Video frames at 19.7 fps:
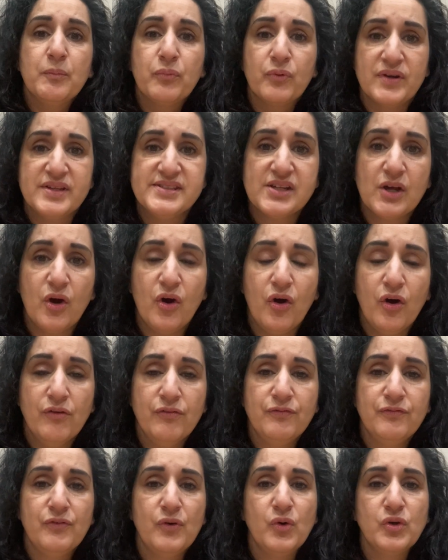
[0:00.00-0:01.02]
print it off
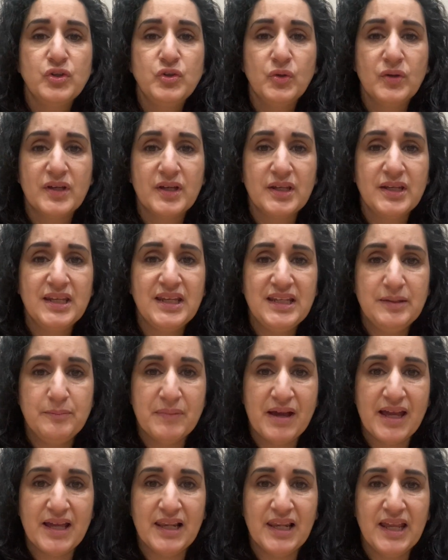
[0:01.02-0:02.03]
or you can
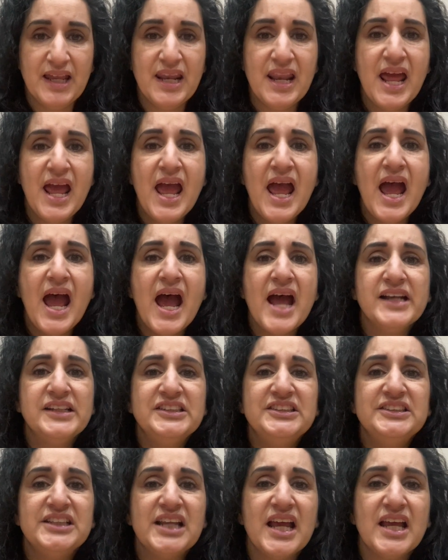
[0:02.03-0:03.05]
email it and
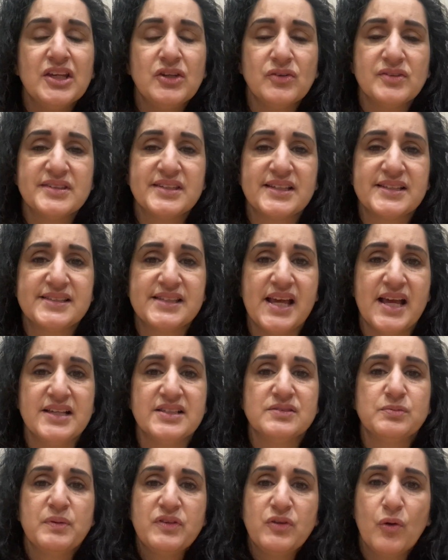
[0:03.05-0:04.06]
share your
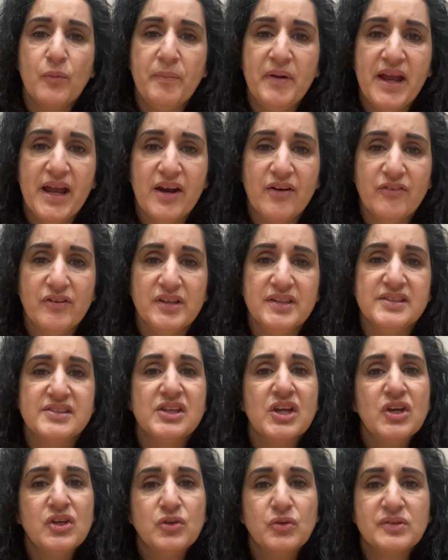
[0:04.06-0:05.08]
success with your parents,
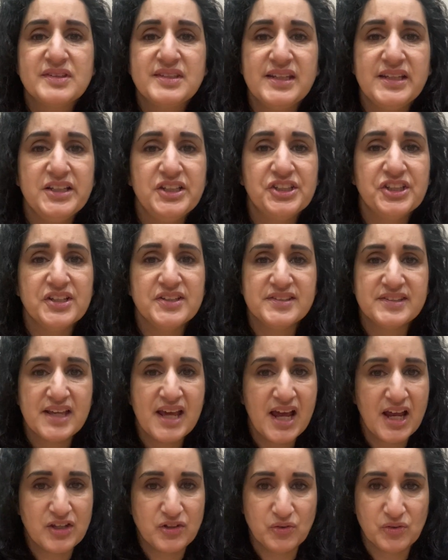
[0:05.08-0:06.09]
your teachers
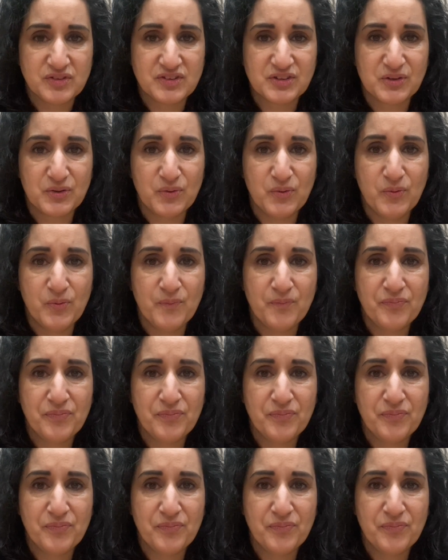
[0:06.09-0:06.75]
and your school.